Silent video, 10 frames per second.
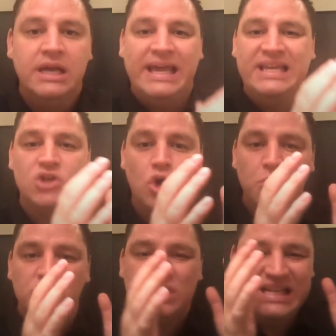is
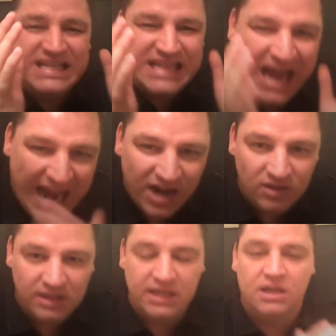almost
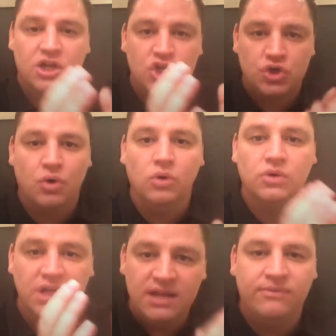entirely controlled
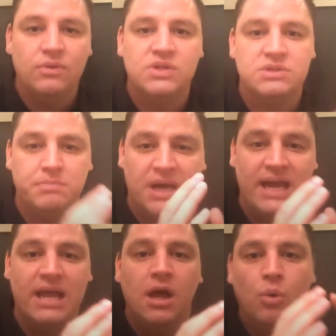or influenced by